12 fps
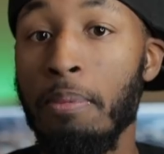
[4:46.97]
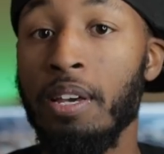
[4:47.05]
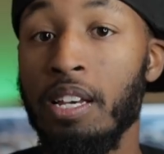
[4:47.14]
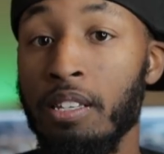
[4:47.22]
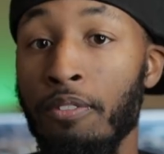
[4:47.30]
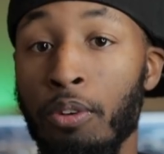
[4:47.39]

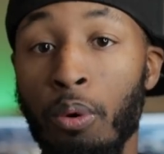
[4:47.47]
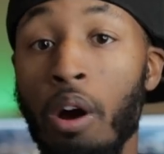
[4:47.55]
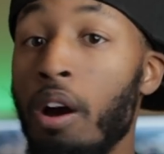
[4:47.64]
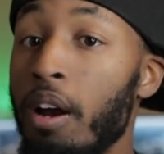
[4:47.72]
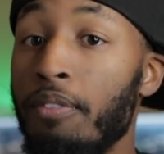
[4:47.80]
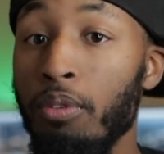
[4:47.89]
Because if you
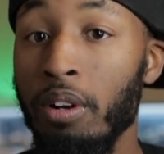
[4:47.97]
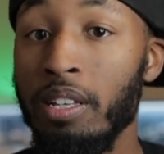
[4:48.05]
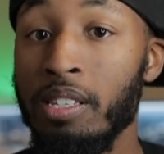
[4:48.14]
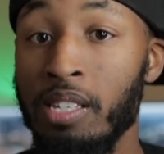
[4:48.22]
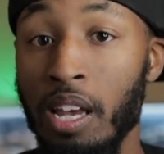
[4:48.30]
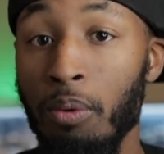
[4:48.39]
are ever
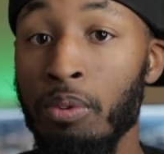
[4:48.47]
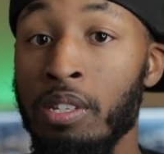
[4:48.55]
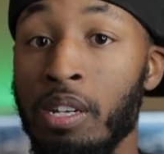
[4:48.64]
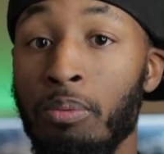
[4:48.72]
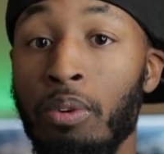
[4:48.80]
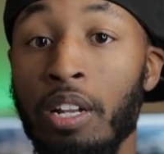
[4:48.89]
on set with
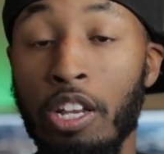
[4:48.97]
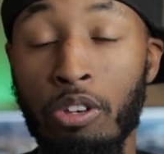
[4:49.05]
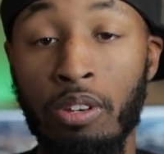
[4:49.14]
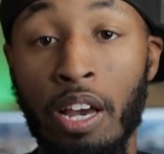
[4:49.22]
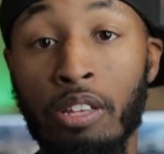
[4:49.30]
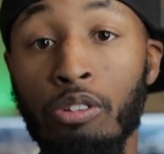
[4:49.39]
someone
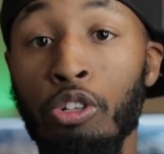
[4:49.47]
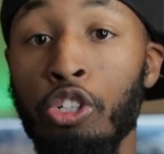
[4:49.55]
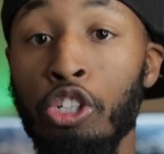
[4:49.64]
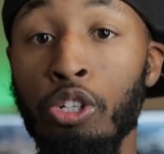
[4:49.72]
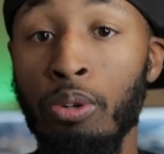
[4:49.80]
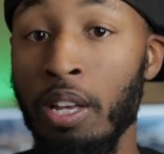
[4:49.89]
and you guys are
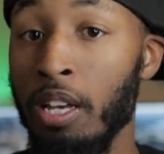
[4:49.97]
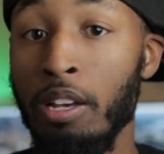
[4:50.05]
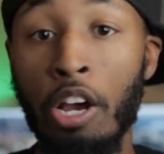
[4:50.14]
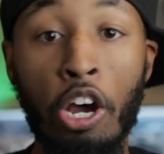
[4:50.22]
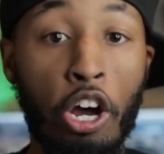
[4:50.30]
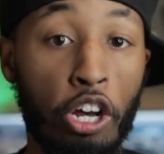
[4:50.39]

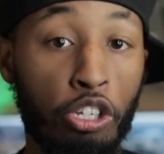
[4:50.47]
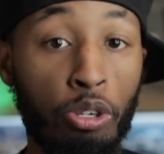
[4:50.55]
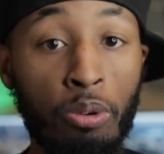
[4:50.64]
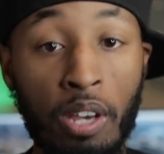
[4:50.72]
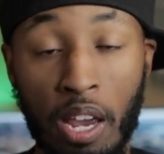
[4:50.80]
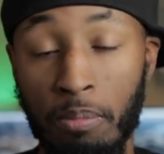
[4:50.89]
shooting a
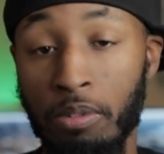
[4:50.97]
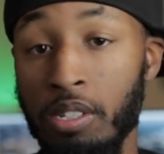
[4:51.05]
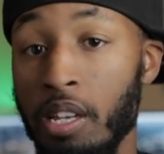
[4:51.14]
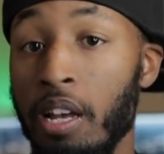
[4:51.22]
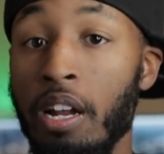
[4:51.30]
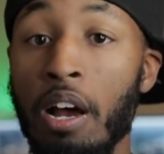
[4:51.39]
two camera
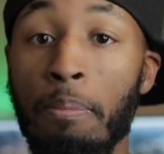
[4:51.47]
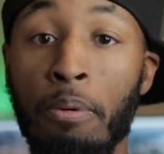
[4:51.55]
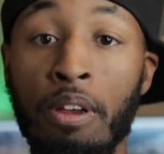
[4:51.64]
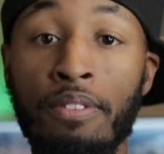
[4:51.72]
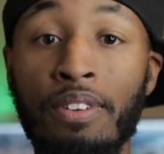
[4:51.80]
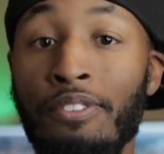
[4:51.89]
setup,
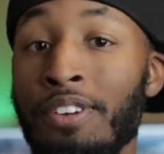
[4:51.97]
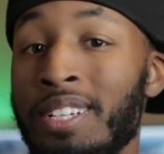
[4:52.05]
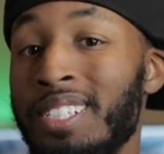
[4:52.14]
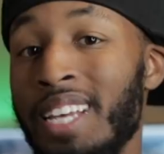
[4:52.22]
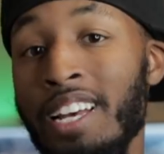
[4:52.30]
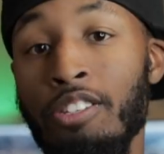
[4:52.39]
or even if he
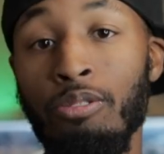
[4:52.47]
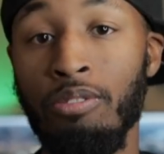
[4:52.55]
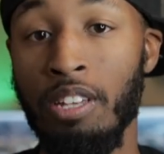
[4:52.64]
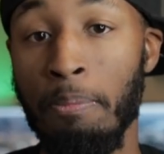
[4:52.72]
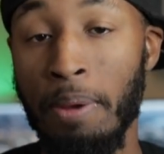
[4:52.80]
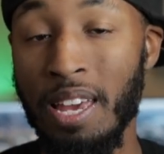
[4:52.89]
just has you
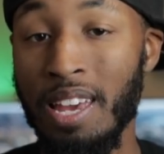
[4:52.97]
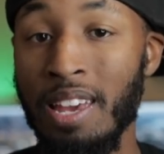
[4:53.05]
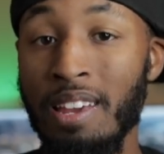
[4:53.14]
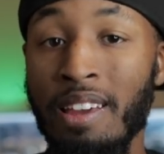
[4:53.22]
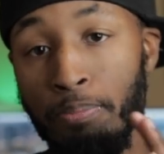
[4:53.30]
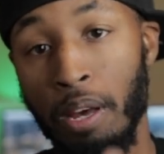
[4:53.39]

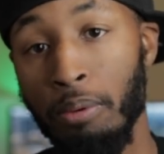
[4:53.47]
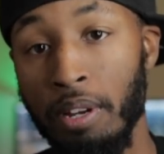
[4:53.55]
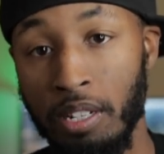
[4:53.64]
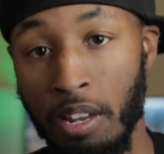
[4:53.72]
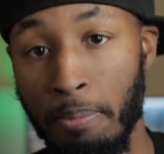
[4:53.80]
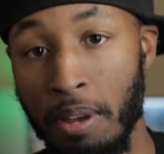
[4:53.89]
DPing, by the
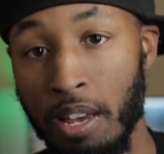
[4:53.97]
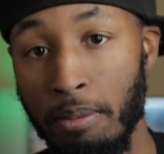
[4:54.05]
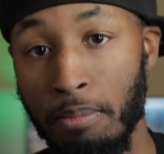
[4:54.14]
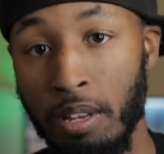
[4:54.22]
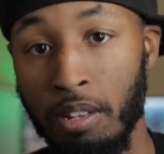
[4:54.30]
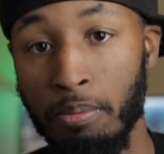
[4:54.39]
way,
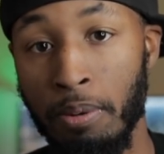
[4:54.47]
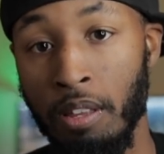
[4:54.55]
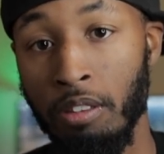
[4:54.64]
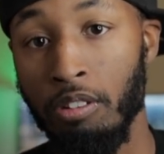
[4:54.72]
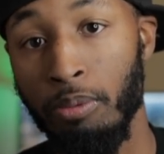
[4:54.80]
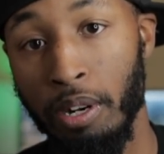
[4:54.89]
DPing means
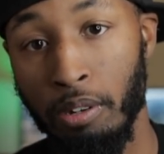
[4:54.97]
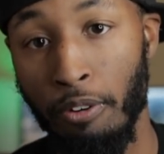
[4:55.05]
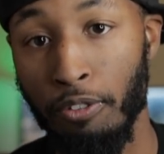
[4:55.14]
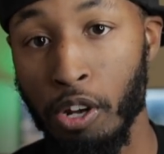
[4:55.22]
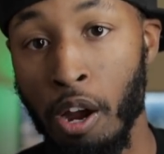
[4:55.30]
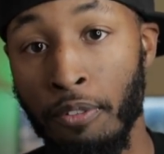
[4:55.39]
being the
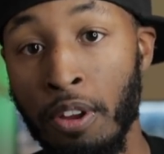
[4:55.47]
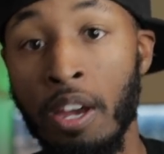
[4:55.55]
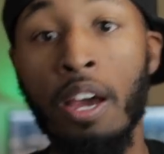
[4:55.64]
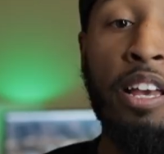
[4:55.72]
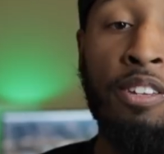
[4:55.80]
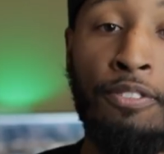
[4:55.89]
director of photography,
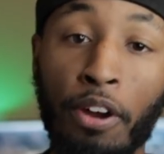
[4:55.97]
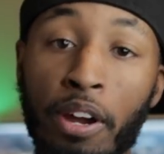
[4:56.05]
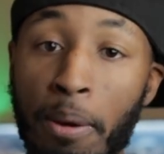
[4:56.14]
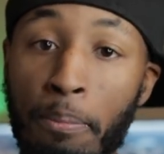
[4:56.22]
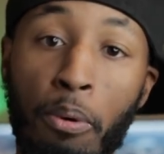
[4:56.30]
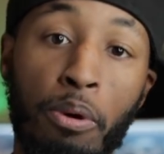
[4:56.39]
it's
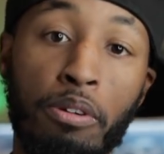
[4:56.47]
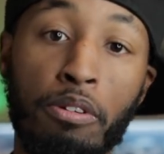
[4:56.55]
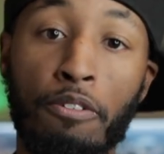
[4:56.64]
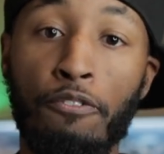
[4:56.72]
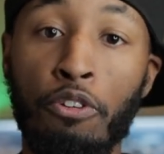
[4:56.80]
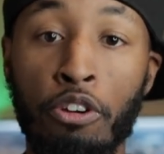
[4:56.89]
very
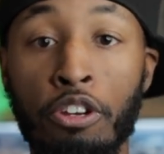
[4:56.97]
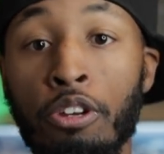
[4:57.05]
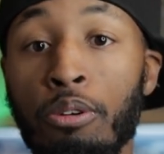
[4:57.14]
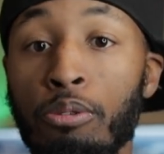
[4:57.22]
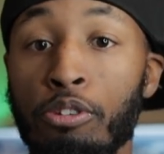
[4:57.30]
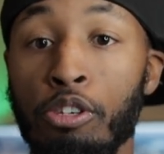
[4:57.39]
important for
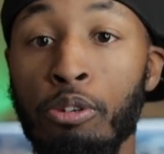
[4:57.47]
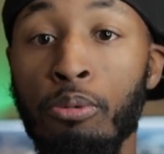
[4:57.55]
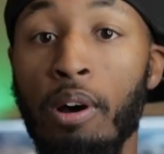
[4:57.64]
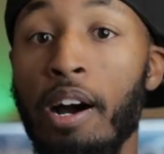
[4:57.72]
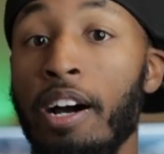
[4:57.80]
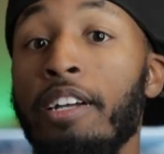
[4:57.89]
you
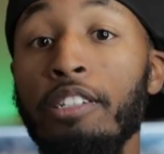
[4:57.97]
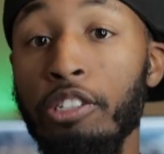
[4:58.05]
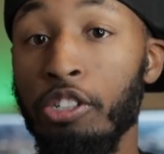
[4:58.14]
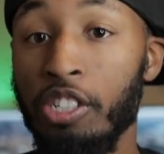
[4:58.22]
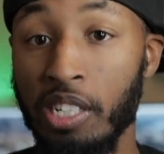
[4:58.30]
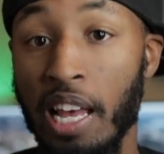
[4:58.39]
to
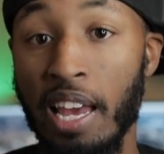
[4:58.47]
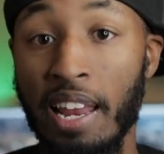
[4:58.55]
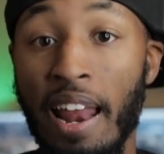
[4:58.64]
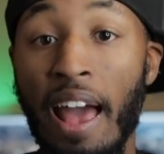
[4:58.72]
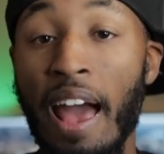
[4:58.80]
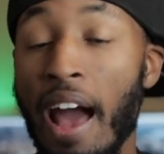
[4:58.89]

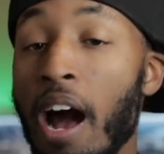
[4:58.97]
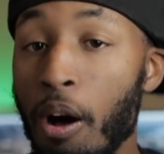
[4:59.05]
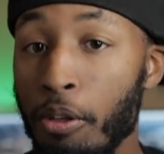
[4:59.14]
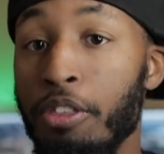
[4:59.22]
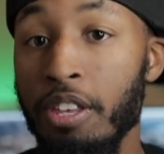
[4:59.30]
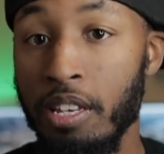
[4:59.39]
understand
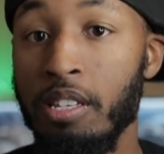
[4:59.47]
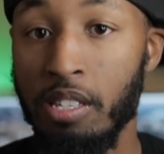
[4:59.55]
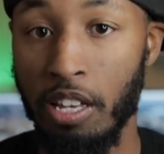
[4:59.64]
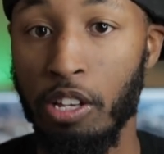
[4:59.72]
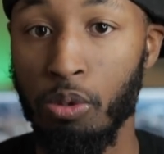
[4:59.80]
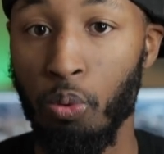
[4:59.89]
how these
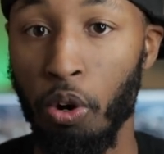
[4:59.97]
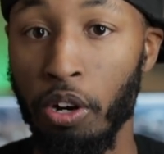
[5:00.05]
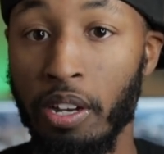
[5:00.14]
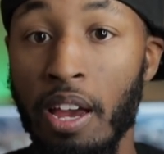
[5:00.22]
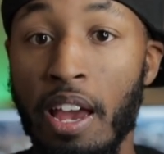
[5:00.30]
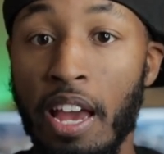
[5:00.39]
things
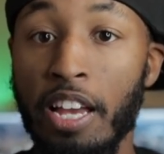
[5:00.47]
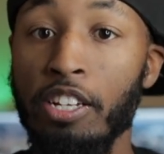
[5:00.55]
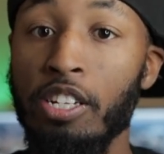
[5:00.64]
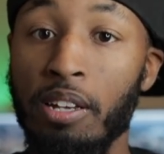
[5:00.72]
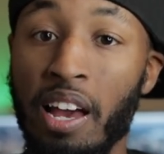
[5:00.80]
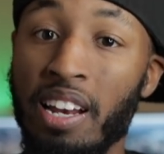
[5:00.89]
work
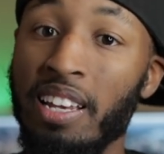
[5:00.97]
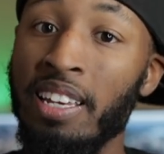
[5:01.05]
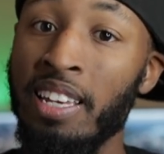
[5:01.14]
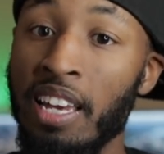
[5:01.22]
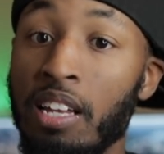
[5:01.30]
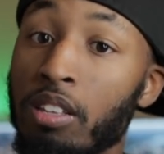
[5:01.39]
and to kind
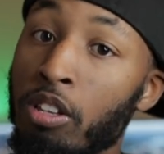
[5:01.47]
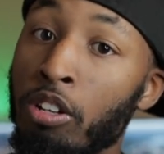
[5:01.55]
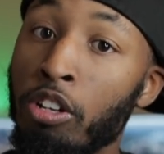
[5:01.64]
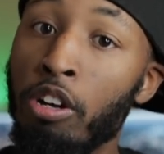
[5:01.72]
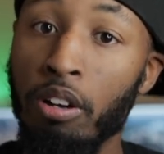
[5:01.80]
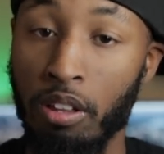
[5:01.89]
of get the
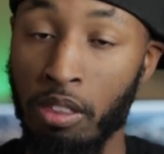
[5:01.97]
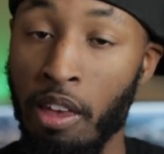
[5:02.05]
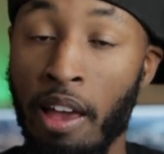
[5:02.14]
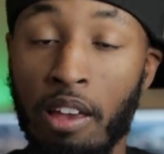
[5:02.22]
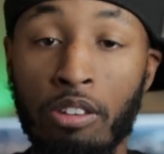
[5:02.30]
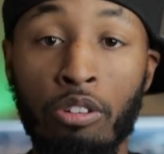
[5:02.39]
look
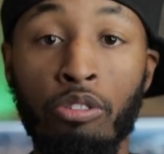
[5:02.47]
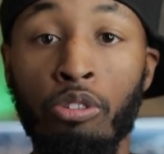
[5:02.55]
that your